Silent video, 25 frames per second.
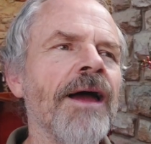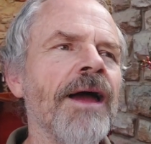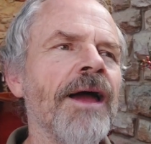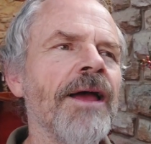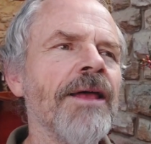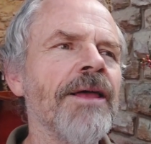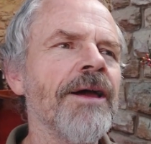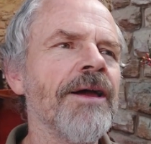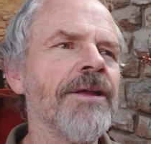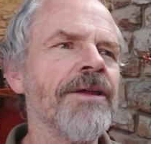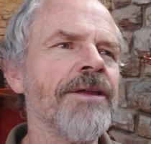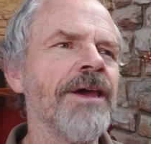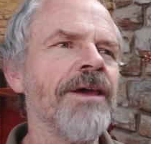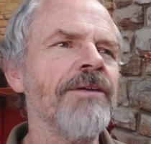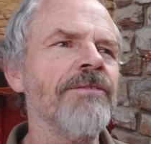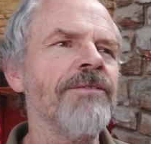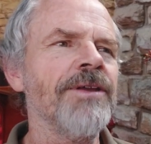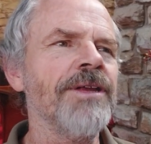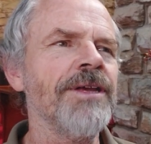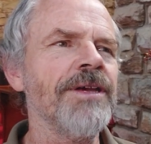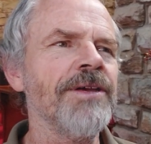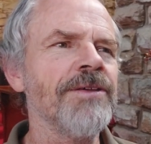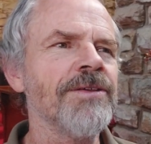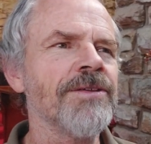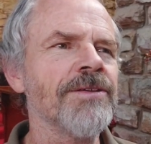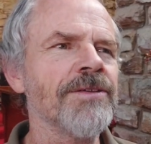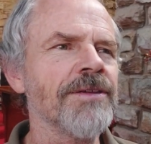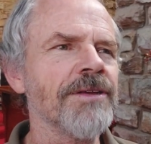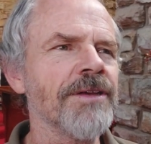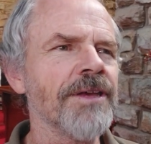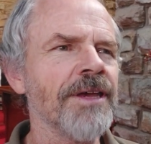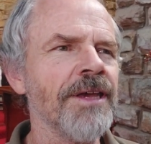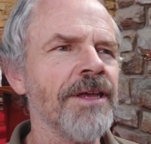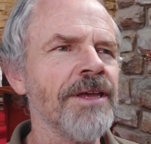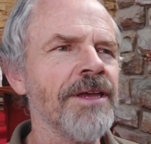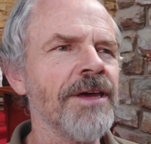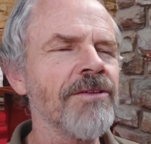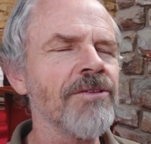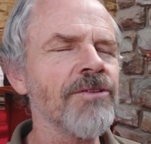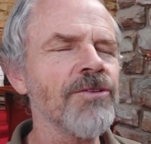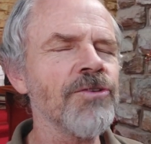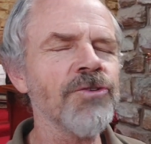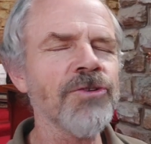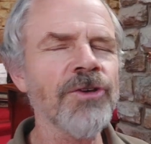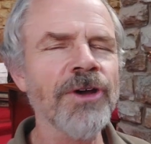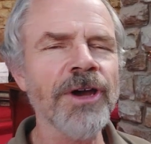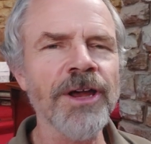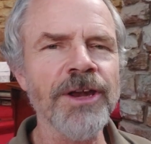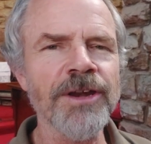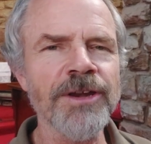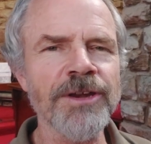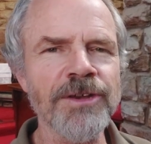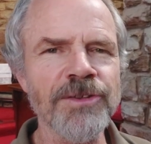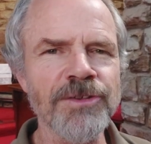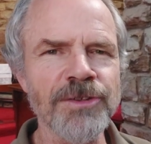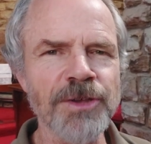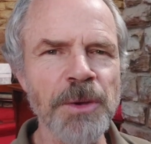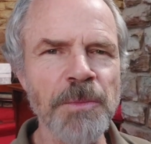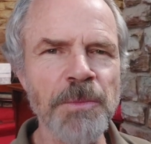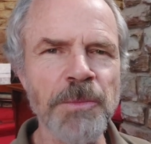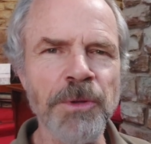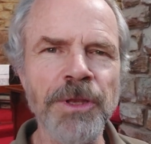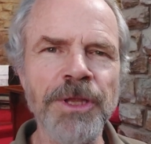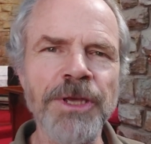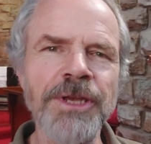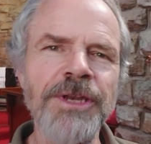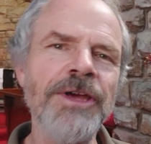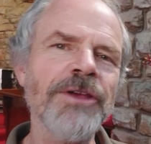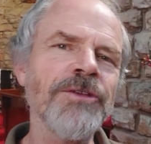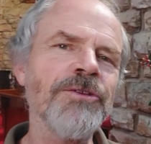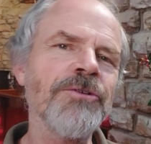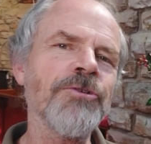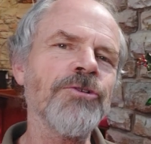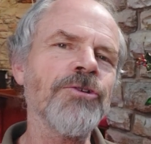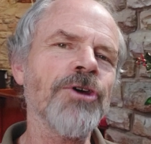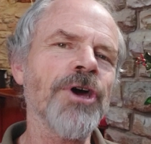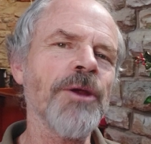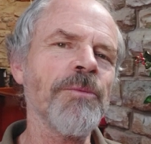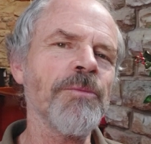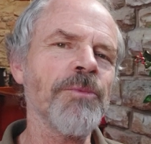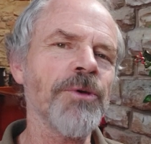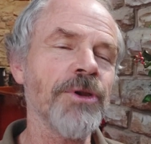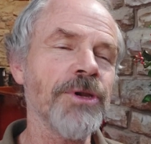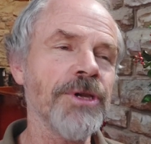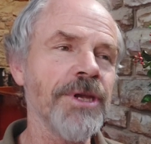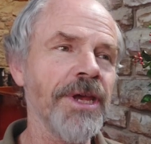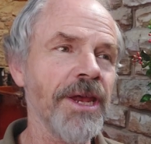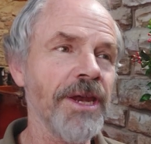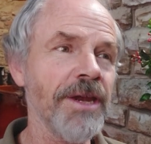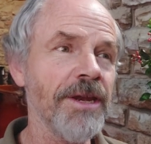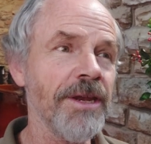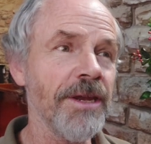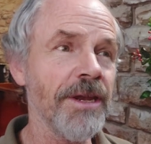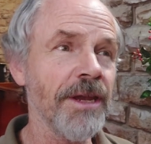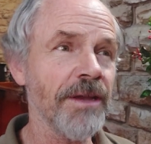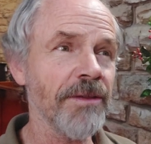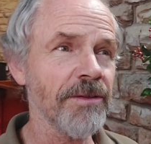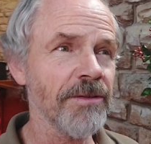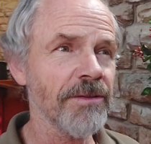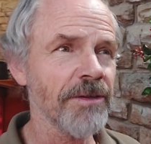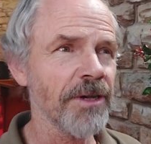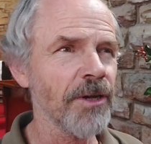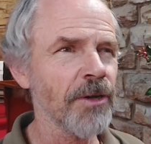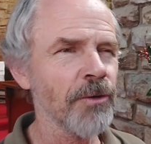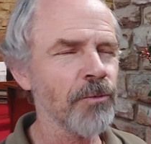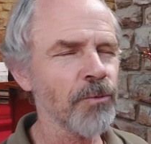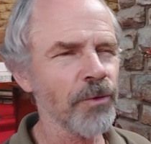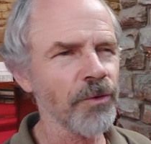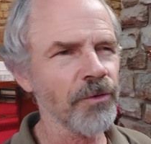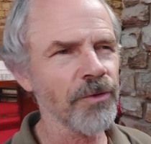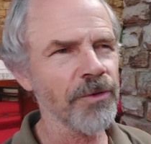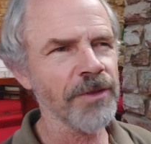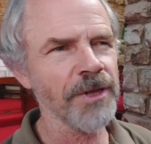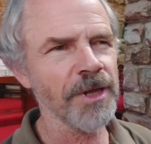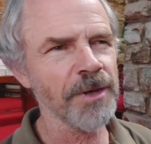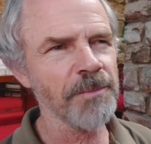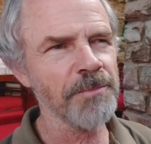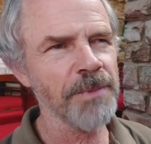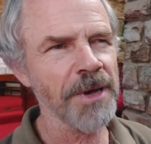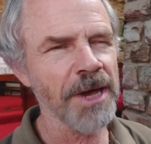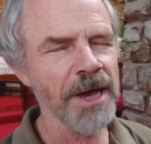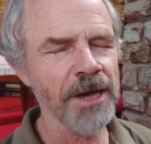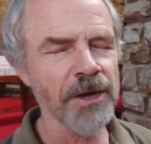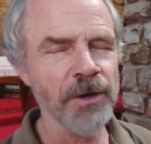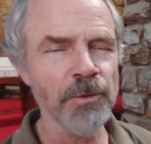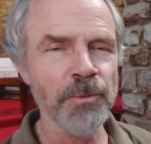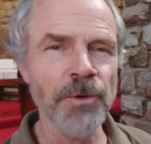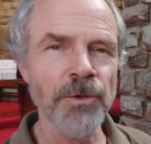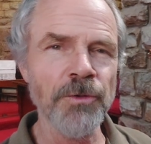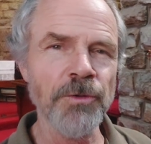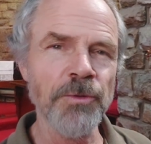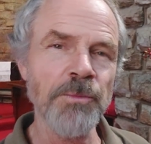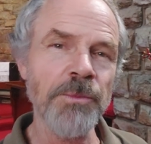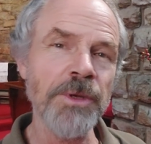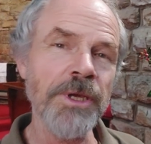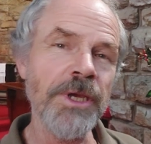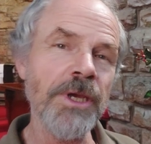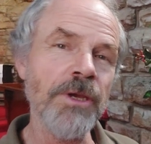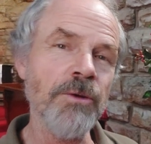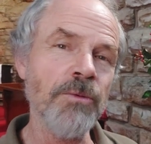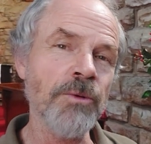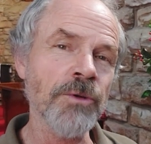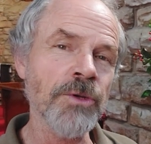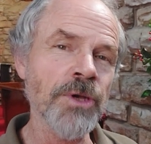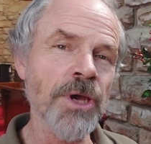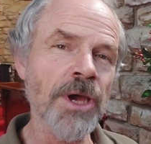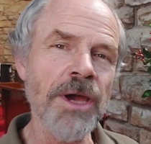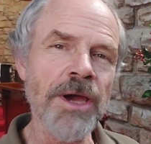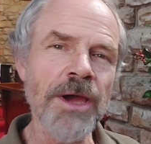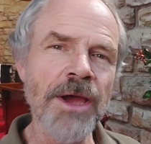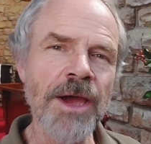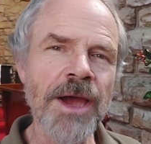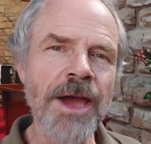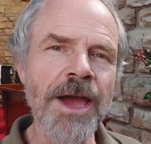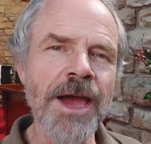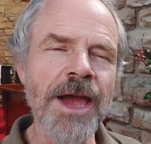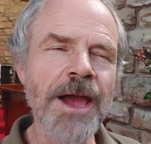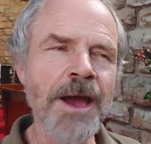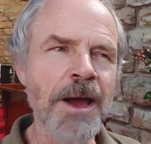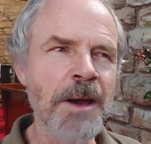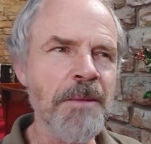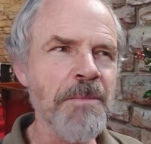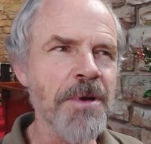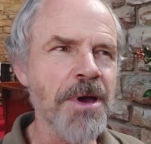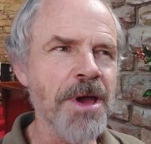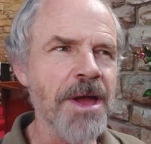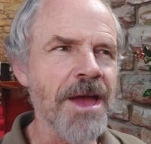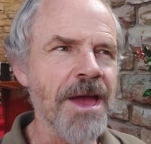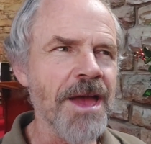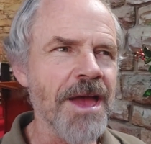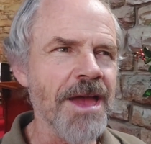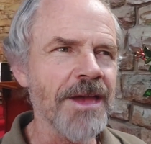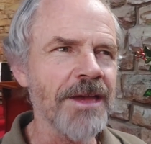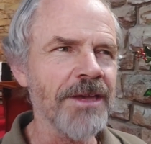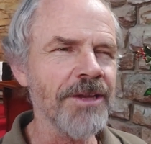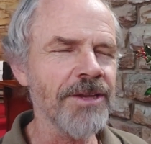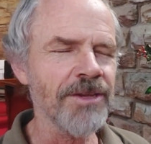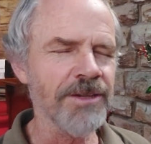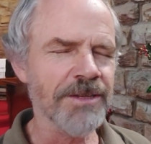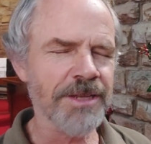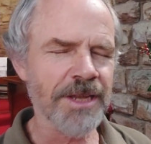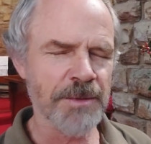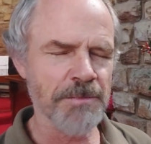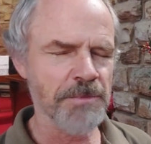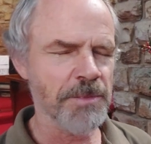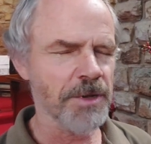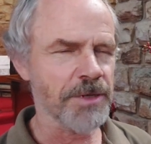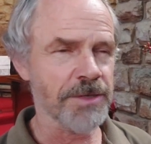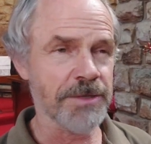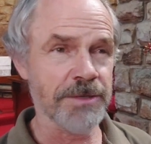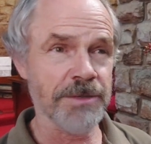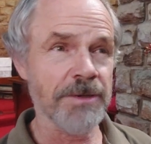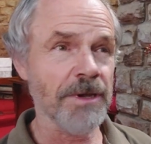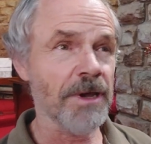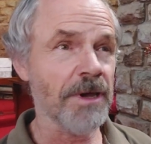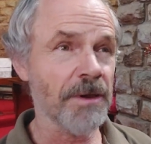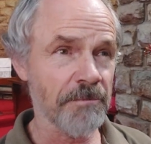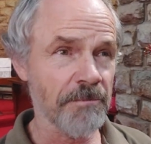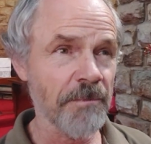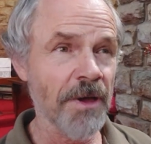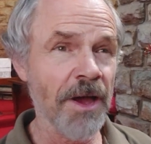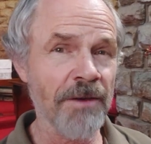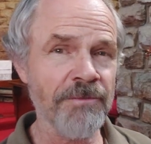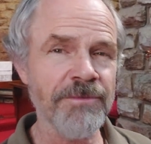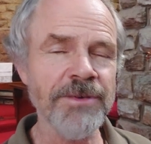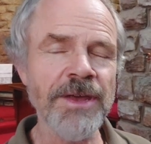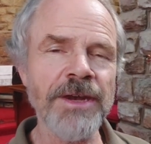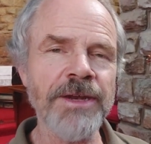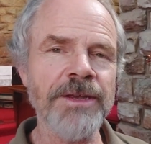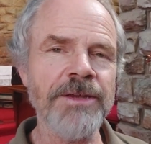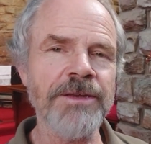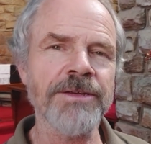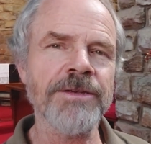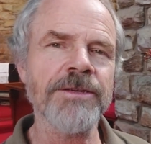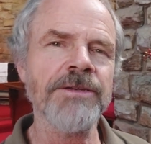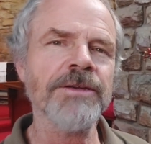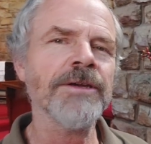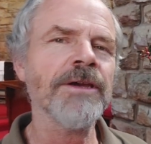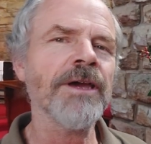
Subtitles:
Yeah, David is, he doesn't try and dissemble, he doesn't try and pretend, he doesn't say, it wasn't that bad, it wasn't me, it was, he just admits, I've done it,